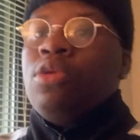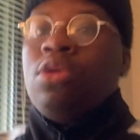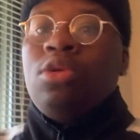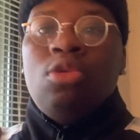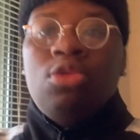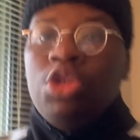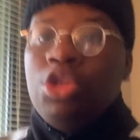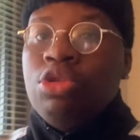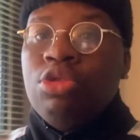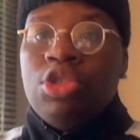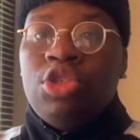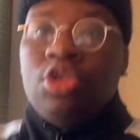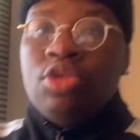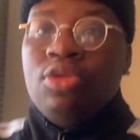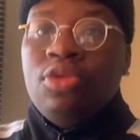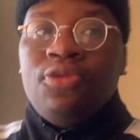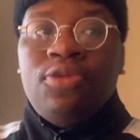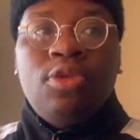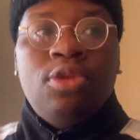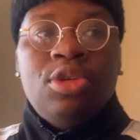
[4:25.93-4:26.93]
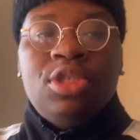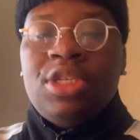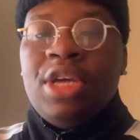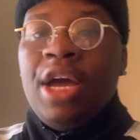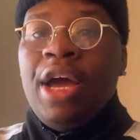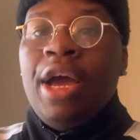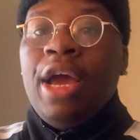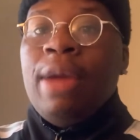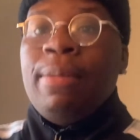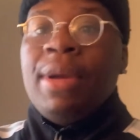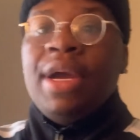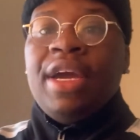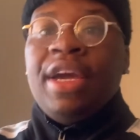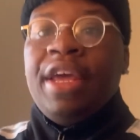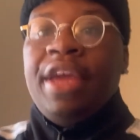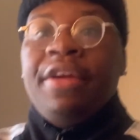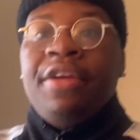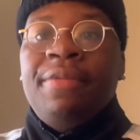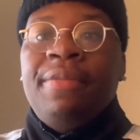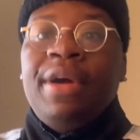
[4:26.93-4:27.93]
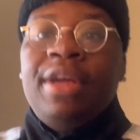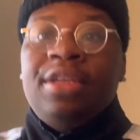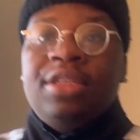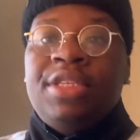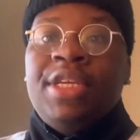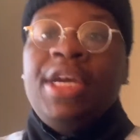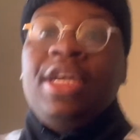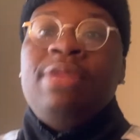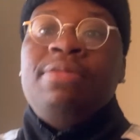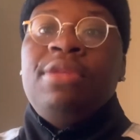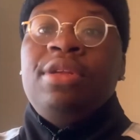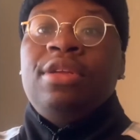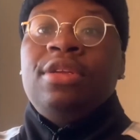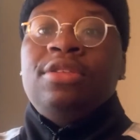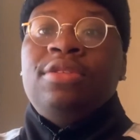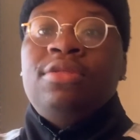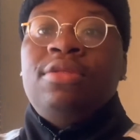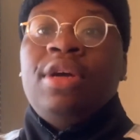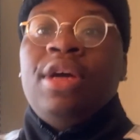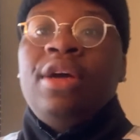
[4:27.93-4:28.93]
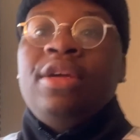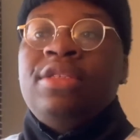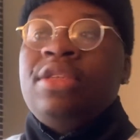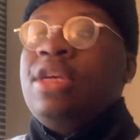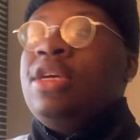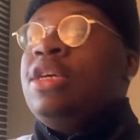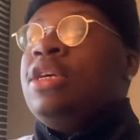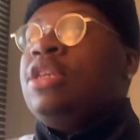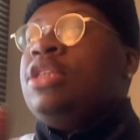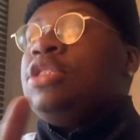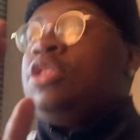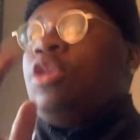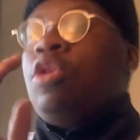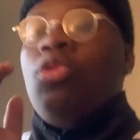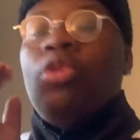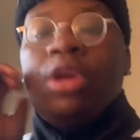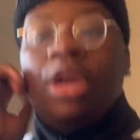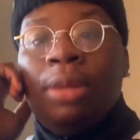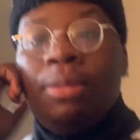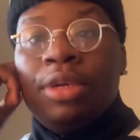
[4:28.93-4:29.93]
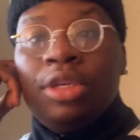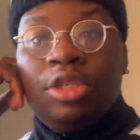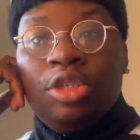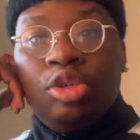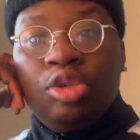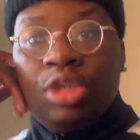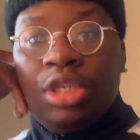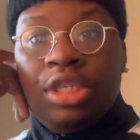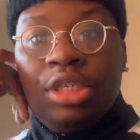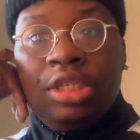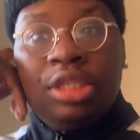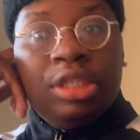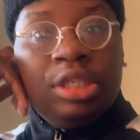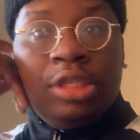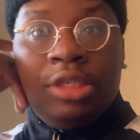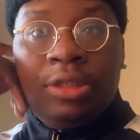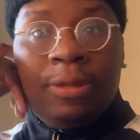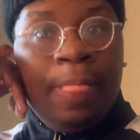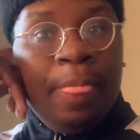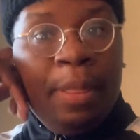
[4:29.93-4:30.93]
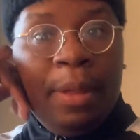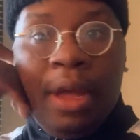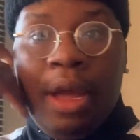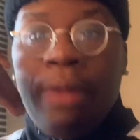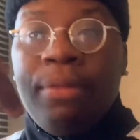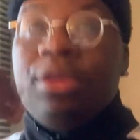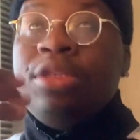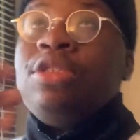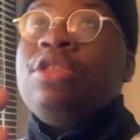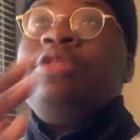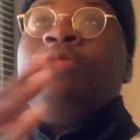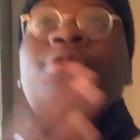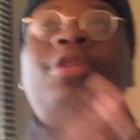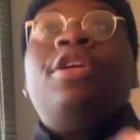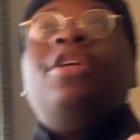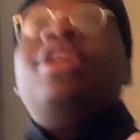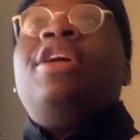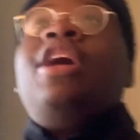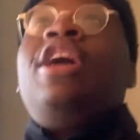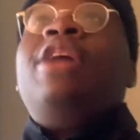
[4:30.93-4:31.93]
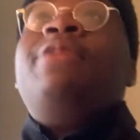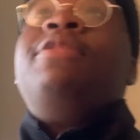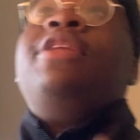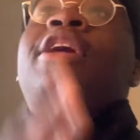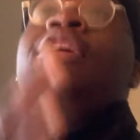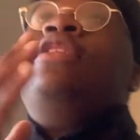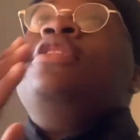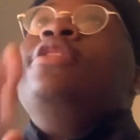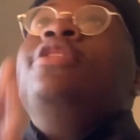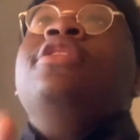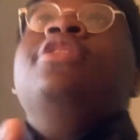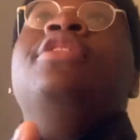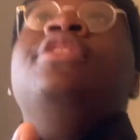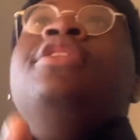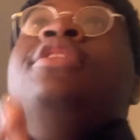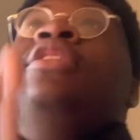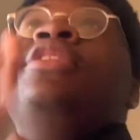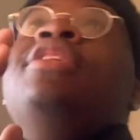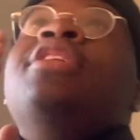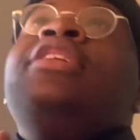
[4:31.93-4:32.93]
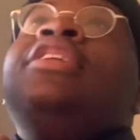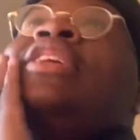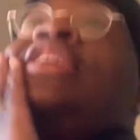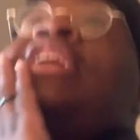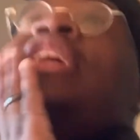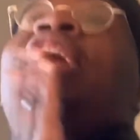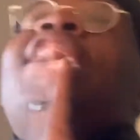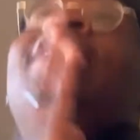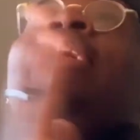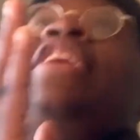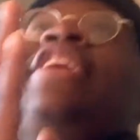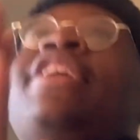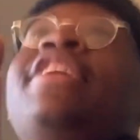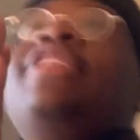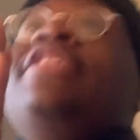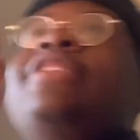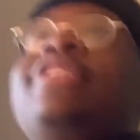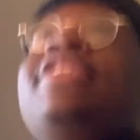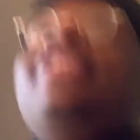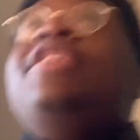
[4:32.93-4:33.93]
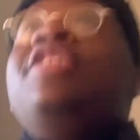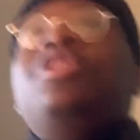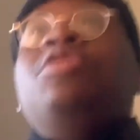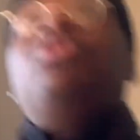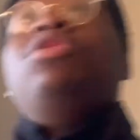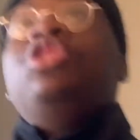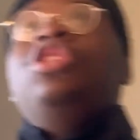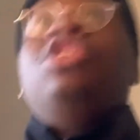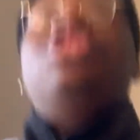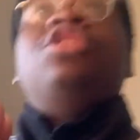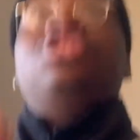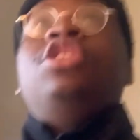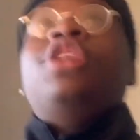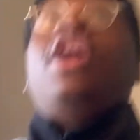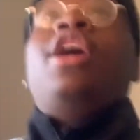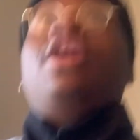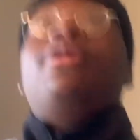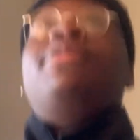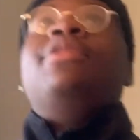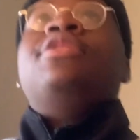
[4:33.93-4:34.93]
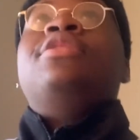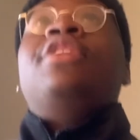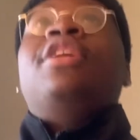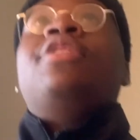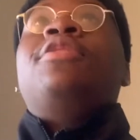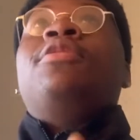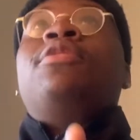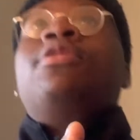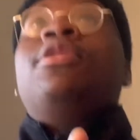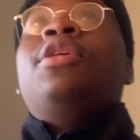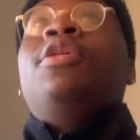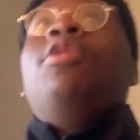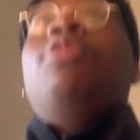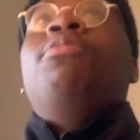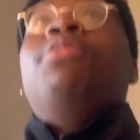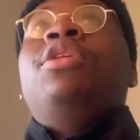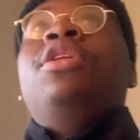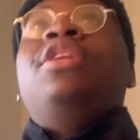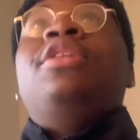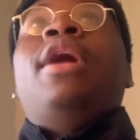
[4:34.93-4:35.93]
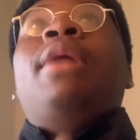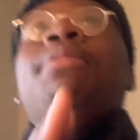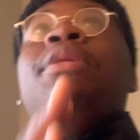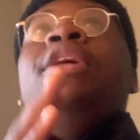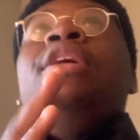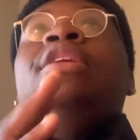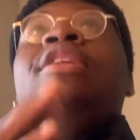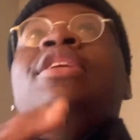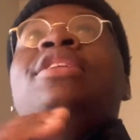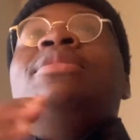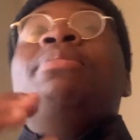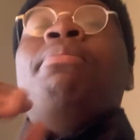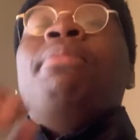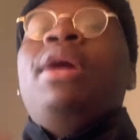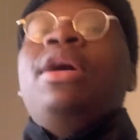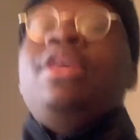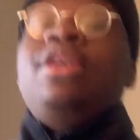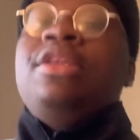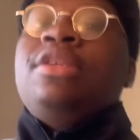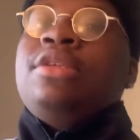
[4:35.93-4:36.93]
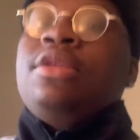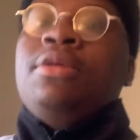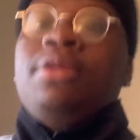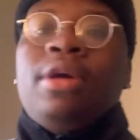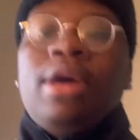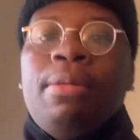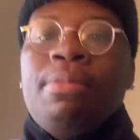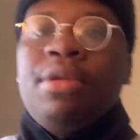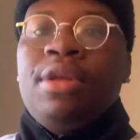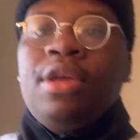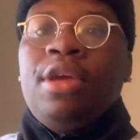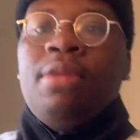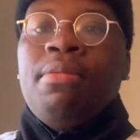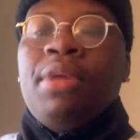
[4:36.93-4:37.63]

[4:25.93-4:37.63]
YouTube full time. I got everybody telling me this, you guys. So what I'm gonna do is I'm gonna just pray to God, be like, look. I can't. This job is not gonna help. But it, I mean, it's money still coming in.